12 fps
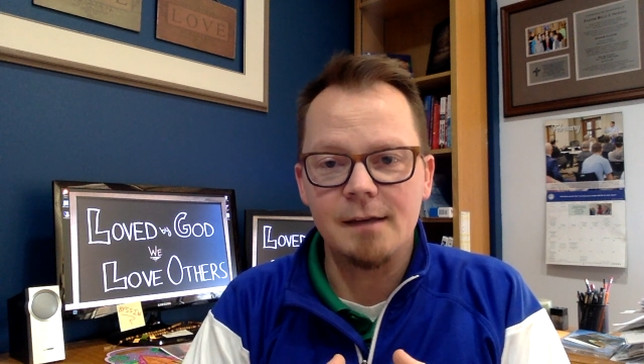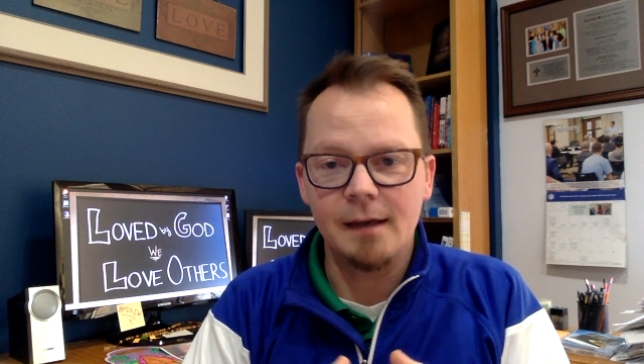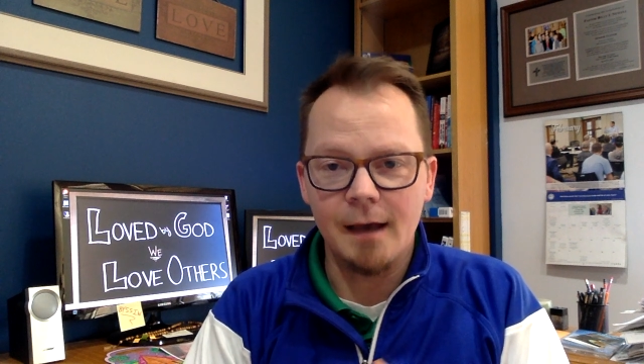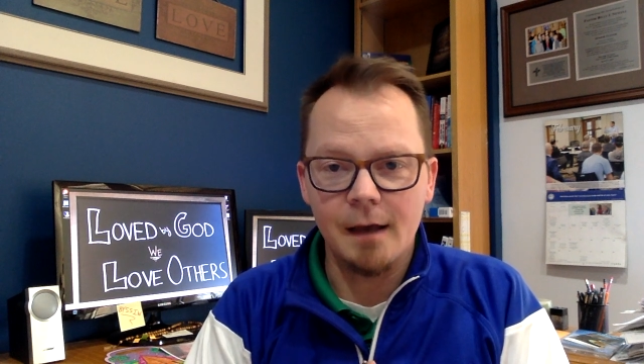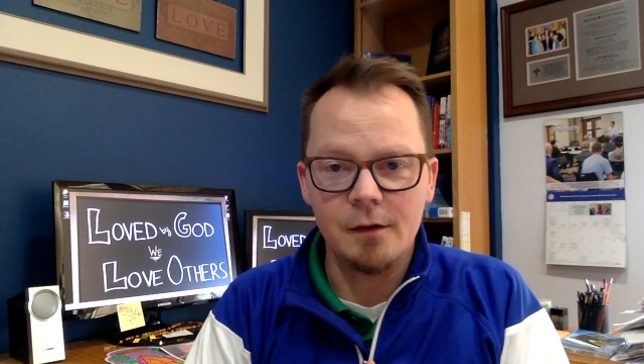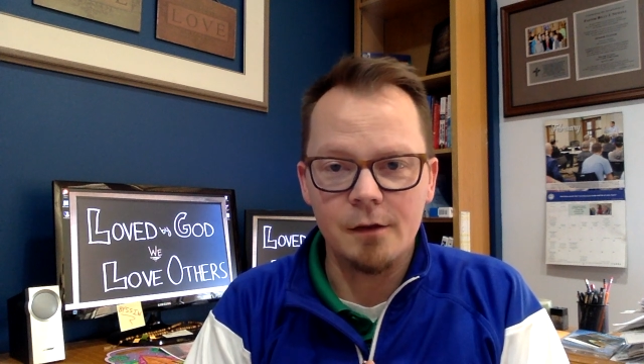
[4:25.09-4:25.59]

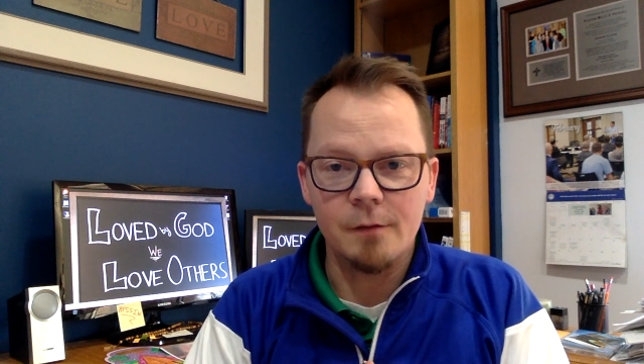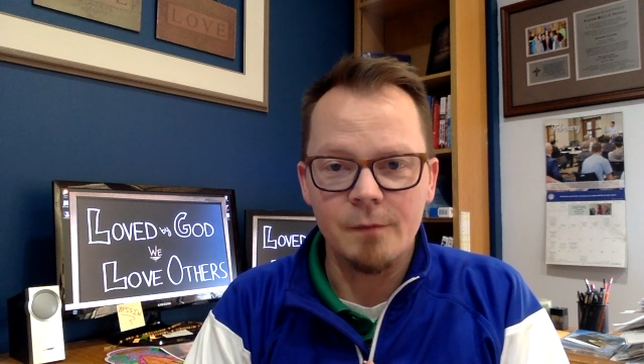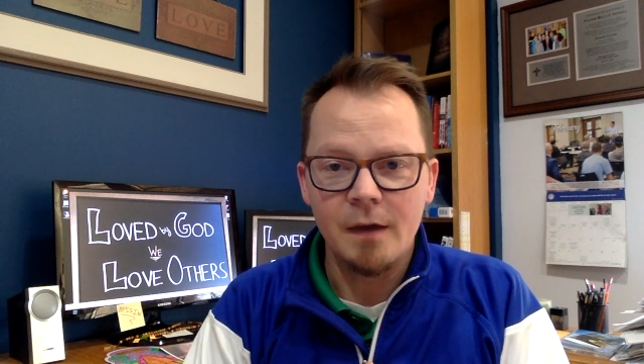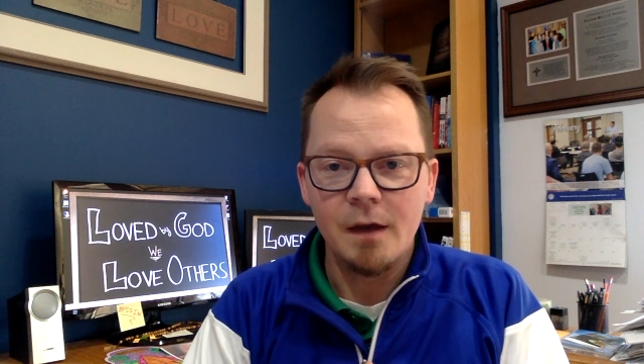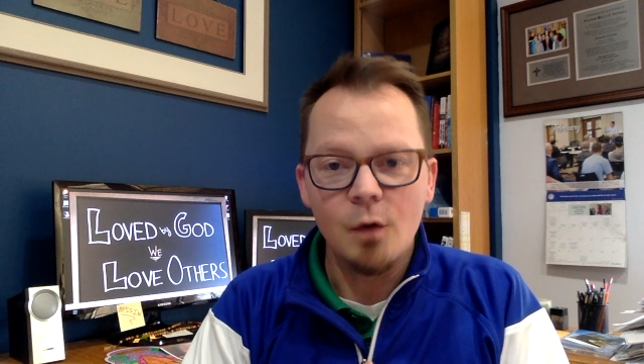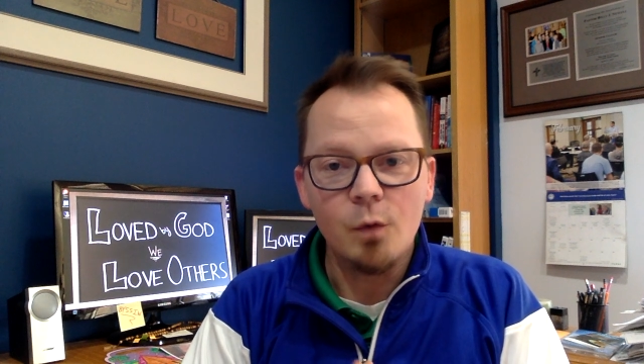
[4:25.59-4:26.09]
together.
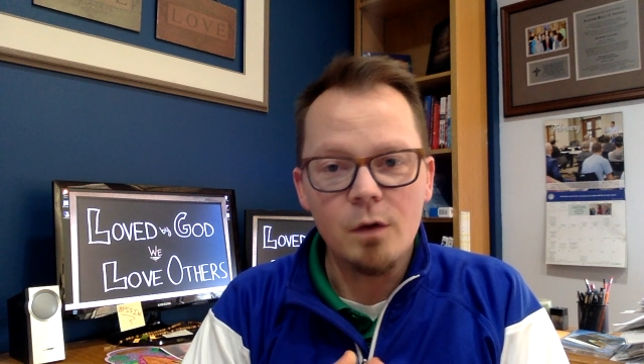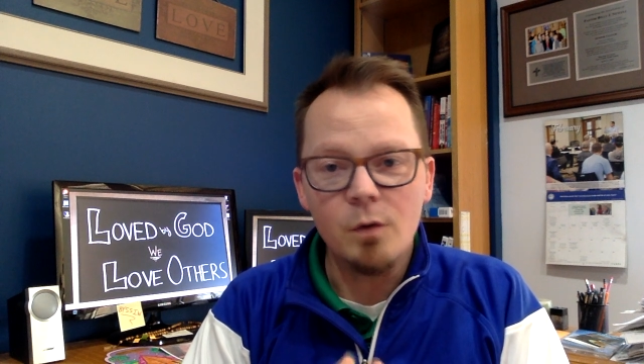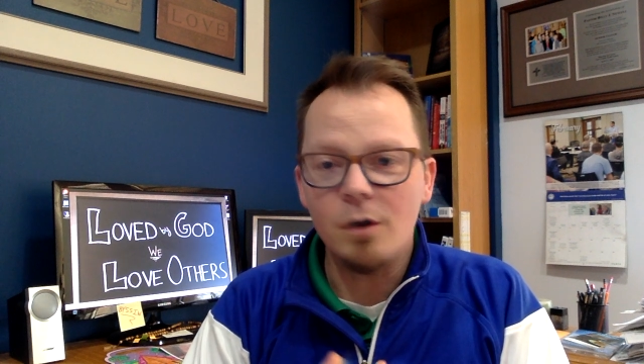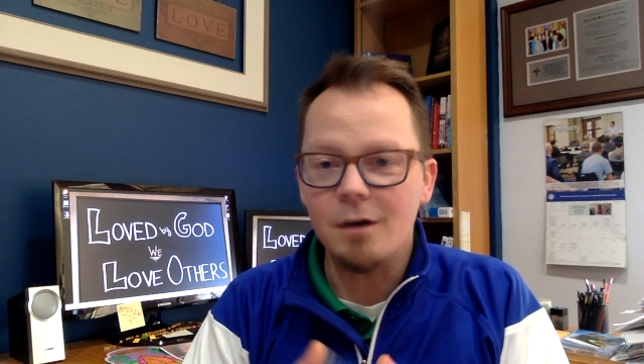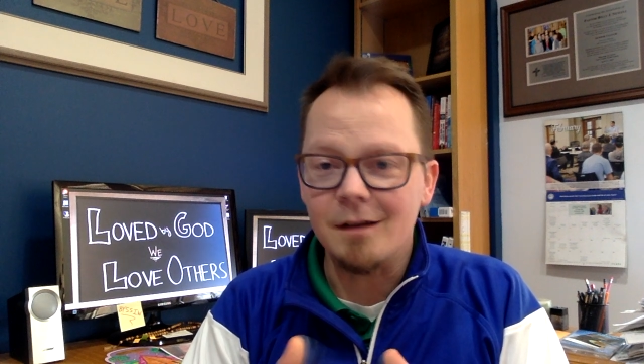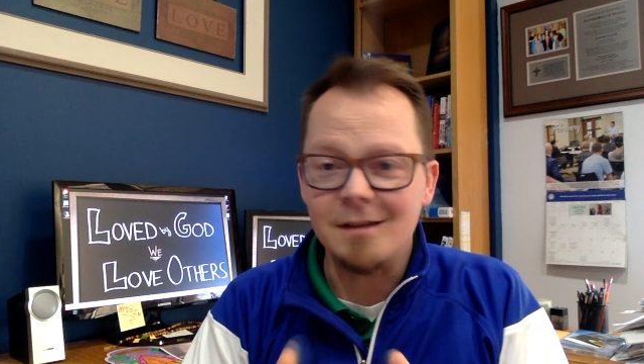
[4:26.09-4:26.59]
We
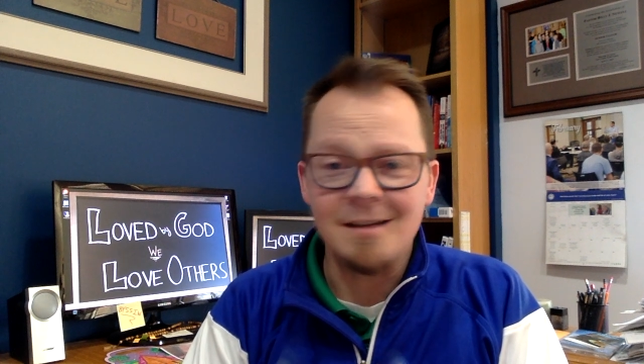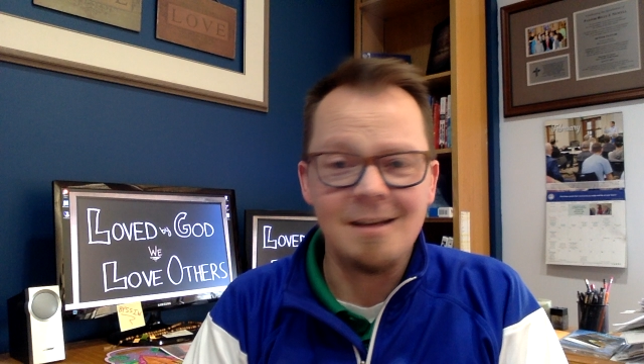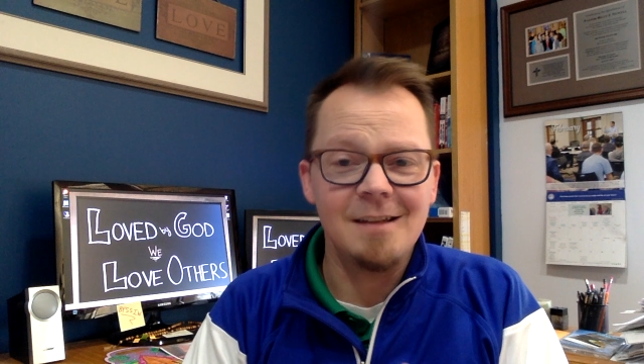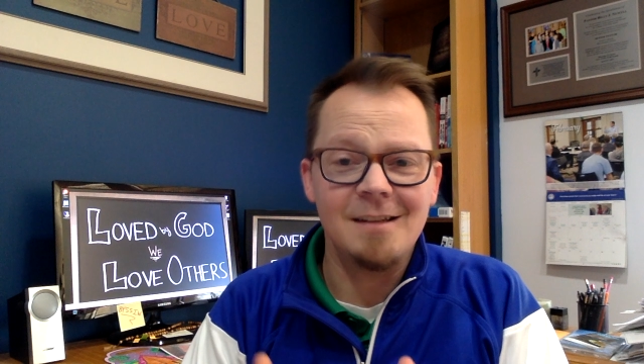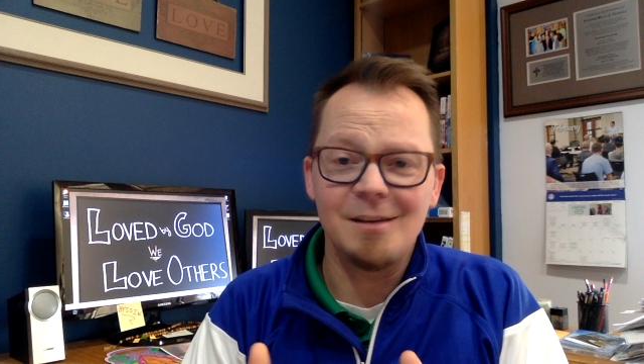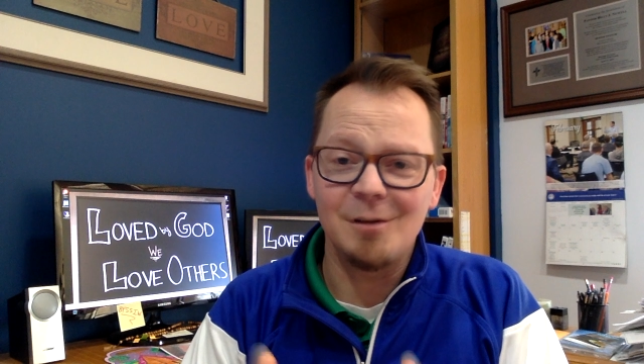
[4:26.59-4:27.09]
will
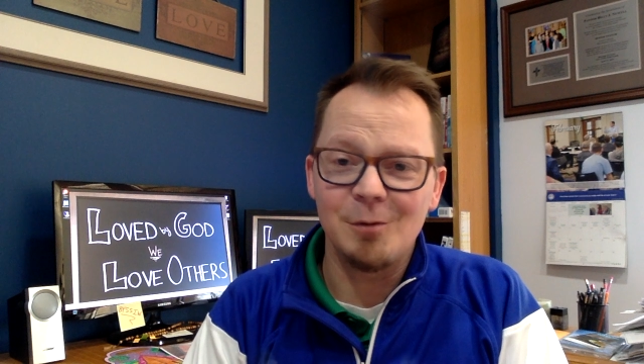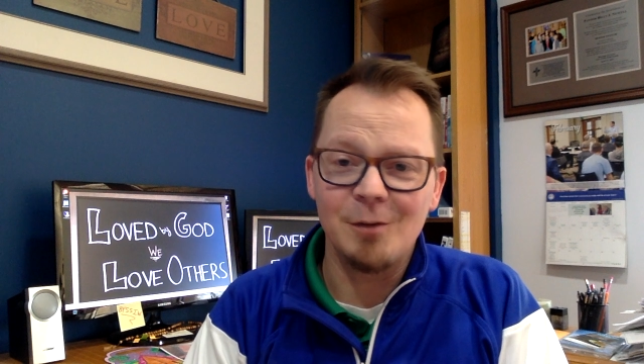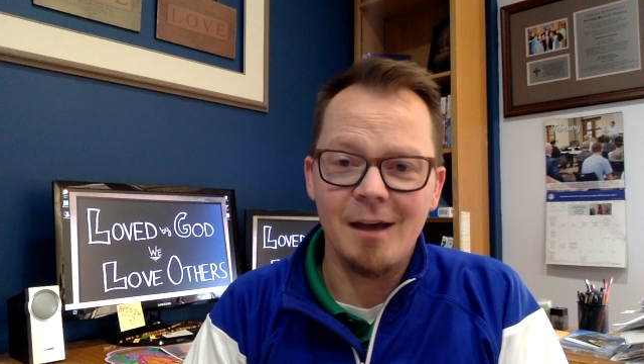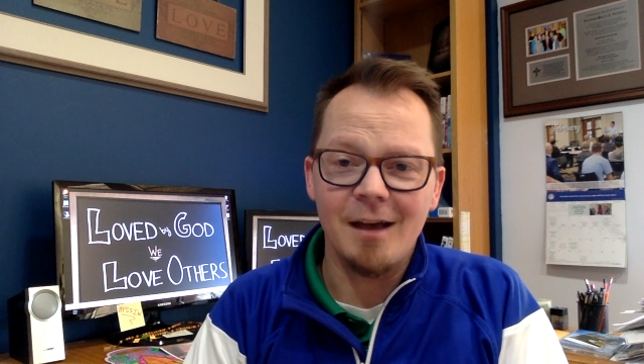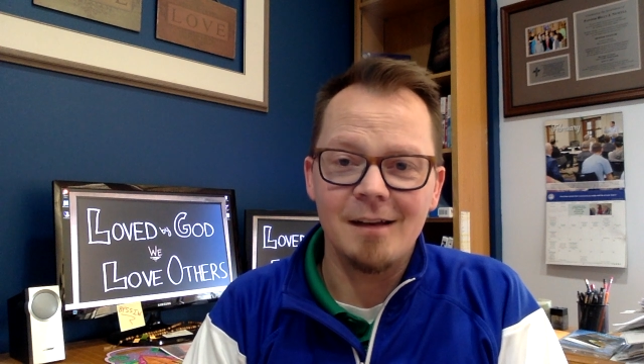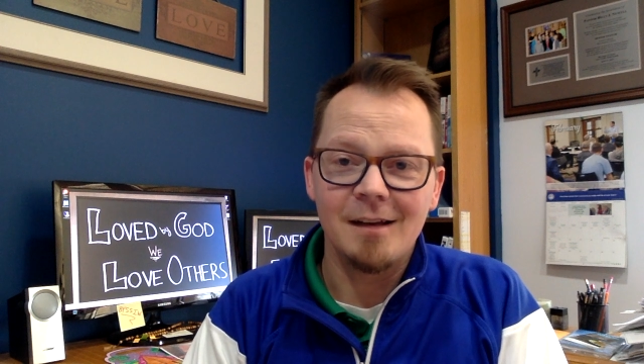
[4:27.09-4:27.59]
continue to do
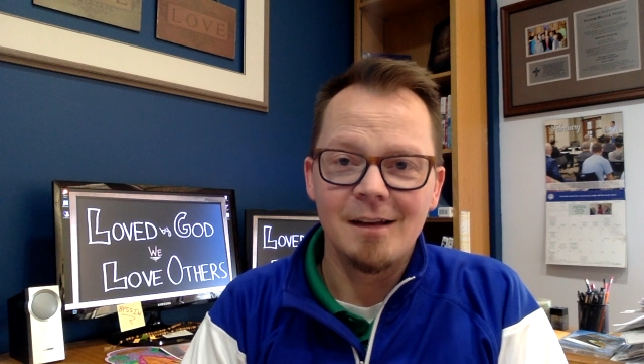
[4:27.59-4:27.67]
that.